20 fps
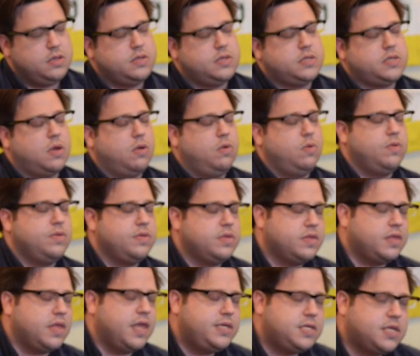So
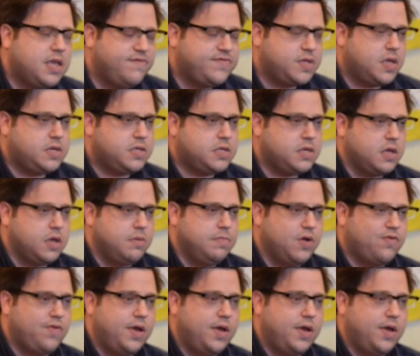this gives us a